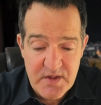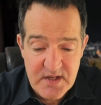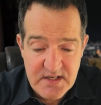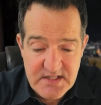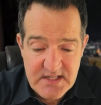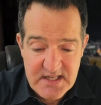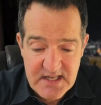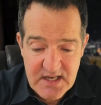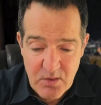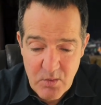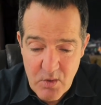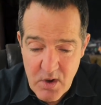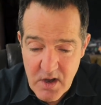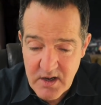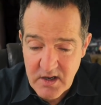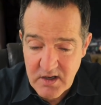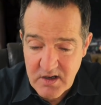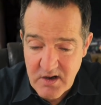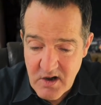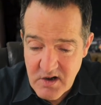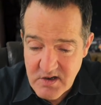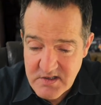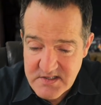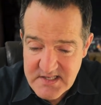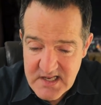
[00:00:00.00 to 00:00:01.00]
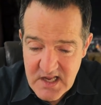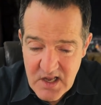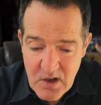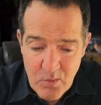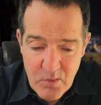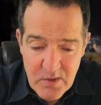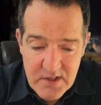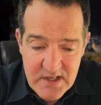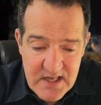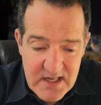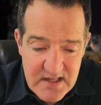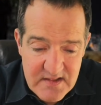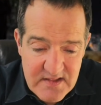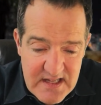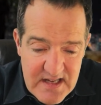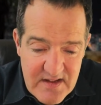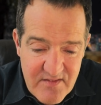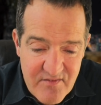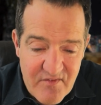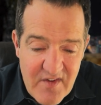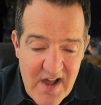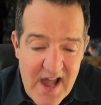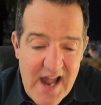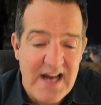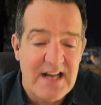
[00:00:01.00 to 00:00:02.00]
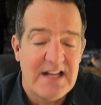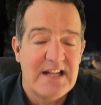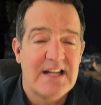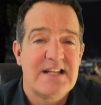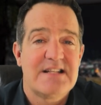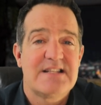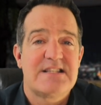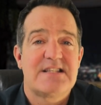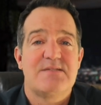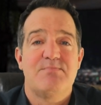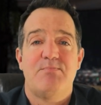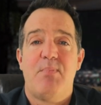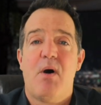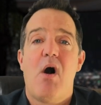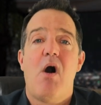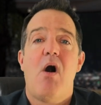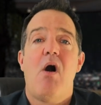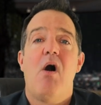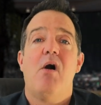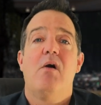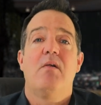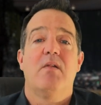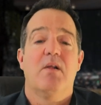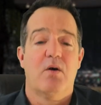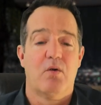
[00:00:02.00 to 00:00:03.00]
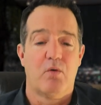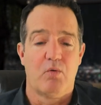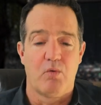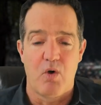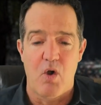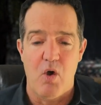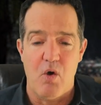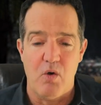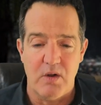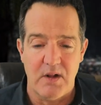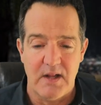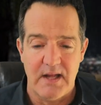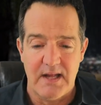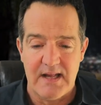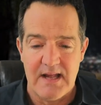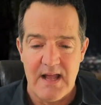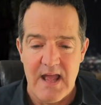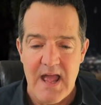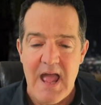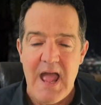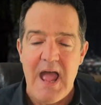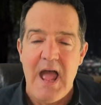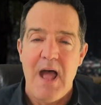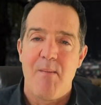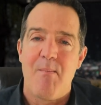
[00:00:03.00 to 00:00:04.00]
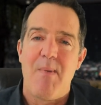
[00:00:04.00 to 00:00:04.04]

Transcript: the Tijuana cartel would get the violence ball rolling